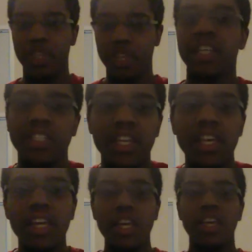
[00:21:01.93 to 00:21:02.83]
because,
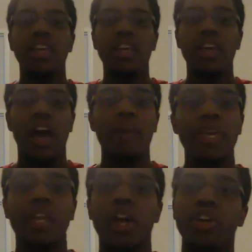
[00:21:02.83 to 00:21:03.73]
I
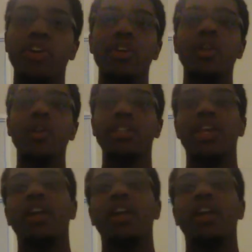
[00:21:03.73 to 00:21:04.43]
mean, you can